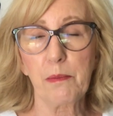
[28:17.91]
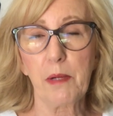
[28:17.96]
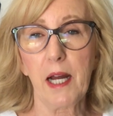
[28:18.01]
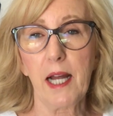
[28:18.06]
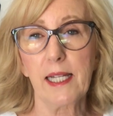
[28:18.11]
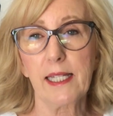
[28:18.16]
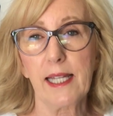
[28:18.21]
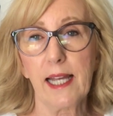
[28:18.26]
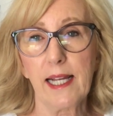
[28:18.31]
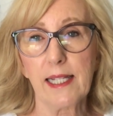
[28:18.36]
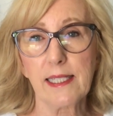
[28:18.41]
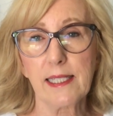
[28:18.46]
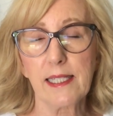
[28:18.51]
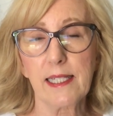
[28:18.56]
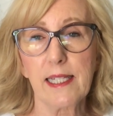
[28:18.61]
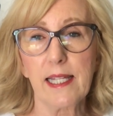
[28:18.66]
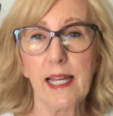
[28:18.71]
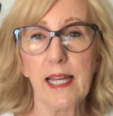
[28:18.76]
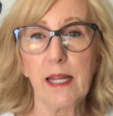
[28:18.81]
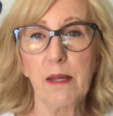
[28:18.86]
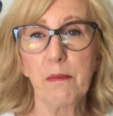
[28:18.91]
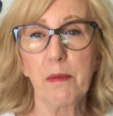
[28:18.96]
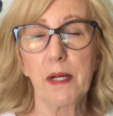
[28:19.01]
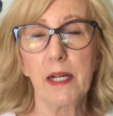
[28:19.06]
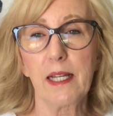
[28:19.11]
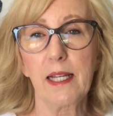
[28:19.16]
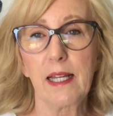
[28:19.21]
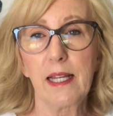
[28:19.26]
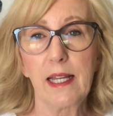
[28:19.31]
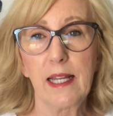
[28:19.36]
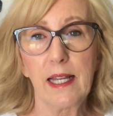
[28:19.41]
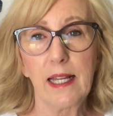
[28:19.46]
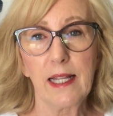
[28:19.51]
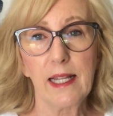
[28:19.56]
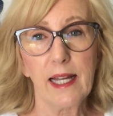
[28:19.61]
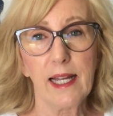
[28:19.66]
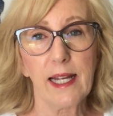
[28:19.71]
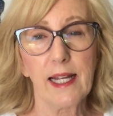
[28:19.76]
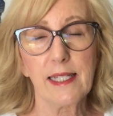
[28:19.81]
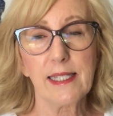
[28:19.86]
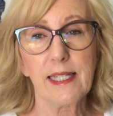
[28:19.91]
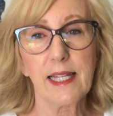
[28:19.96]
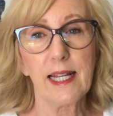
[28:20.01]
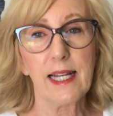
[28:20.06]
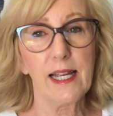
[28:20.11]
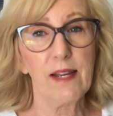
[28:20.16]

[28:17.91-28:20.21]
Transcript: podcast today, but like I said,